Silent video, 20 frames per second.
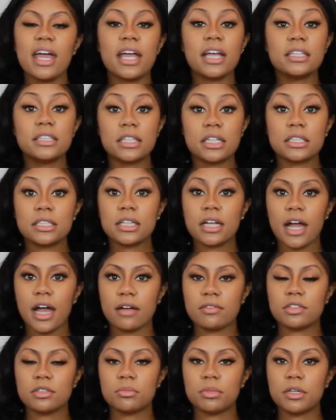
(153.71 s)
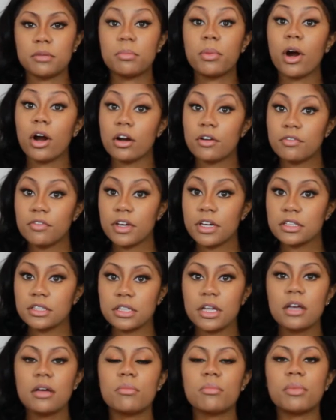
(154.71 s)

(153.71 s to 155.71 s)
It doesn't have to be perfect,